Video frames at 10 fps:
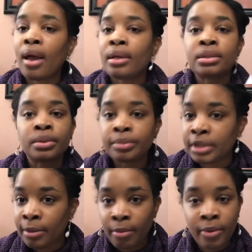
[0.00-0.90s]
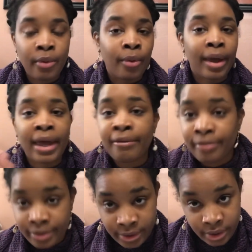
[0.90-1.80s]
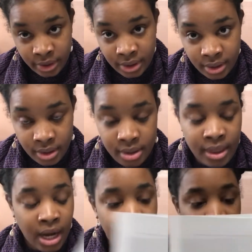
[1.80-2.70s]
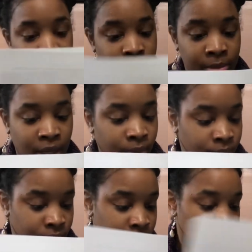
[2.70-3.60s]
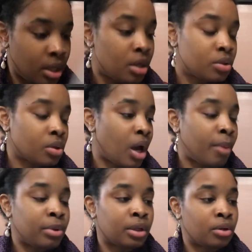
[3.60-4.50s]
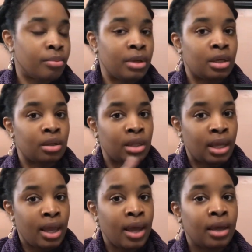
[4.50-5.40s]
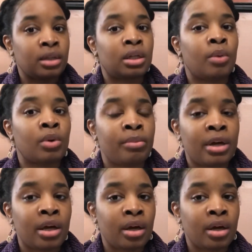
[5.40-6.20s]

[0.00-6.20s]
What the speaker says: It's going to be leopard print on everything that I make from now on. So I plan on making the hat, and then I want to make a